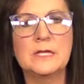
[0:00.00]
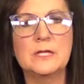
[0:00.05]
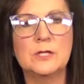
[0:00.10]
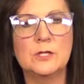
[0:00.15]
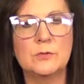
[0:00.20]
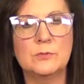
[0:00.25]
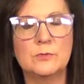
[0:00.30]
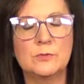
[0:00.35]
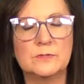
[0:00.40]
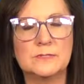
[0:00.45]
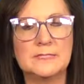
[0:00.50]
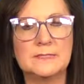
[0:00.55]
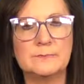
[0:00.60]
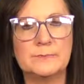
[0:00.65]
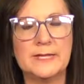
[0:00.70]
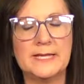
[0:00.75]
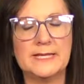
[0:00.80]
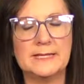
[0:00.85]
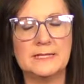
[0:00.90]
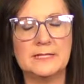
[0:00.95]
You will
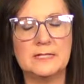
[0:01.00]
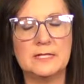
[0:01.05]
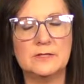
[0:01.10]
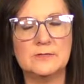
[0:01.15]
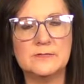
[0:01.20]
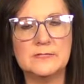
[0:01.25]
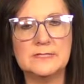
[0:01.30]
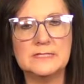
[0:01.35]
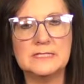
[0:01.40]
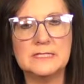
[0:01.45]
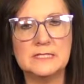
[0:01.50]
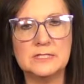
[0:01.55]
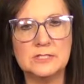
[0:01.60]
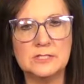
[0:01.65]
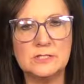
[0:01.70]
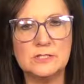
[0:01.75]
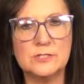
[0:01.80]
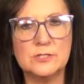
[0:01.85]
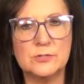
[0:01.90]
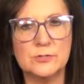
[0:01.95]
pay close
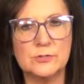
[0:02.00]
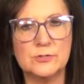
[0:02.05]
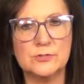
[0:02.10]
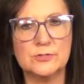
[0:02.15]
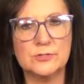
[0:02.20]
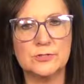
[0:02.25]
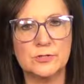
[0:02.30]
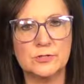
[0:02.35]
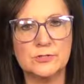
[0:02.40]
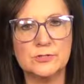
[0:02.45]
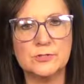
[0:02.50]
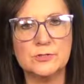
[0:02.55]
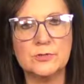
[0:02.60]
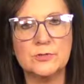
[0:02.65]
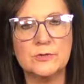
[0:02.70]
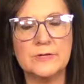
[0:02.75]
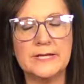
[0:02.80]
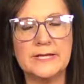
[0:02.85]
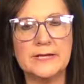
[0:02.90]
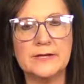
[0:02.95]
attention to your
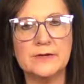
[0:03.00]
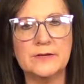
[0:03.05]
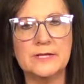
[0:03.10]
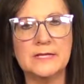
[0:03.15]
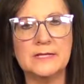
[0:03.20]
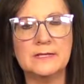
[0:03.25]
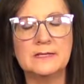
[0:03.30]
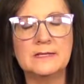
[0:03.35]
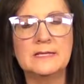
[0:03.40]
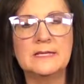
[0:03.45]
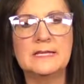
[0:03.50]
surgical area.